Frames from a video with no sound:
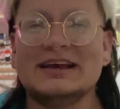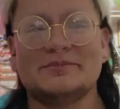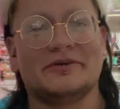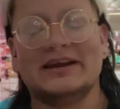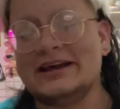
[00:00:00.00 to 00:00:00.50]

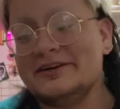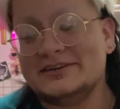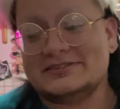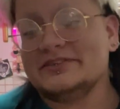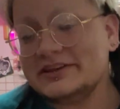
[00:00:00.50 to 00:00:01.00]
But right now it
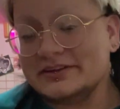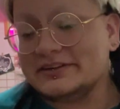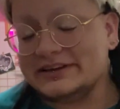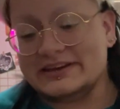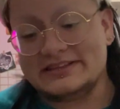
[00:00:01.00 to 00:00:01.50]
doesn't really look
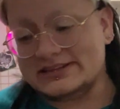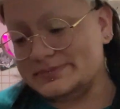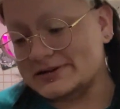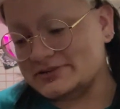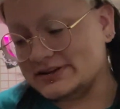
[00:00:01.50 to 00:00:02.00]
like anything
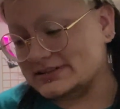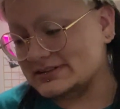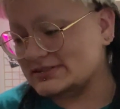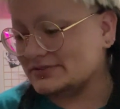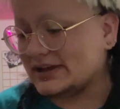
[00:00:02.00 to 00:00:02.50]
special because it
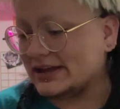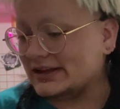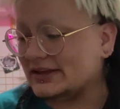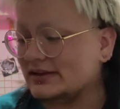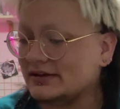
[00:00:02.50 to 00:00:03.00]
is so
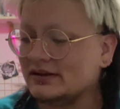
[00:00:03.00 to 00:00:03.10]
tiny.